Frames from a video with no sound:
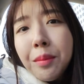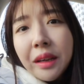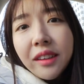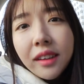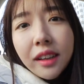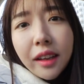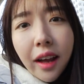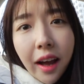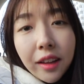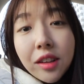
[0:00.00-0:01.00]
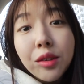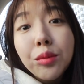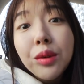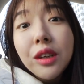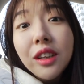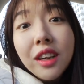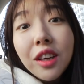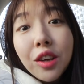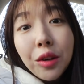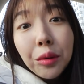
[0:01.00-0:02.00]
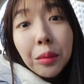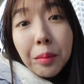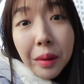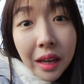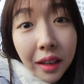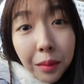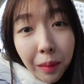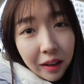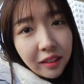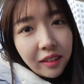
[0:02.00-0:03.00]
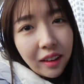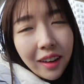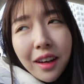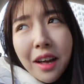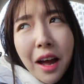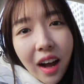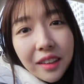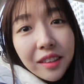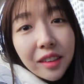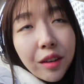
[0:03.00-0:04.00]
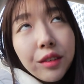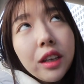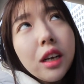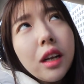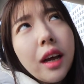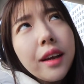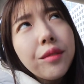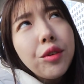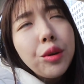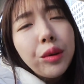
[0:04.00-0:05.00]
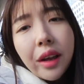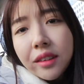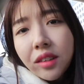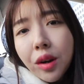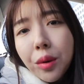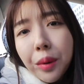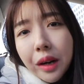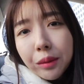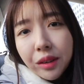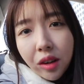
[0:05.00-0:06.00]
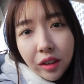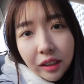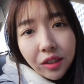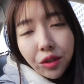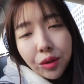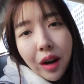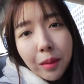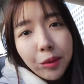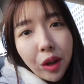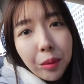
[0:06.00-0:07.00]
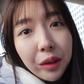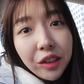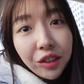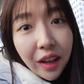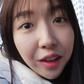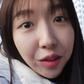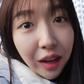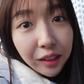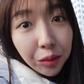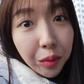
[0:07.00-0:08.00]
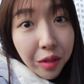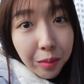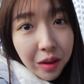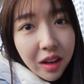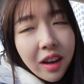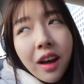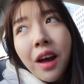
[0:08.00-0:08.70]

Basically, they had this really cute pink pasta. I discovered it like a few days ago when I was on Instagram, so I wanted to take you guys with me.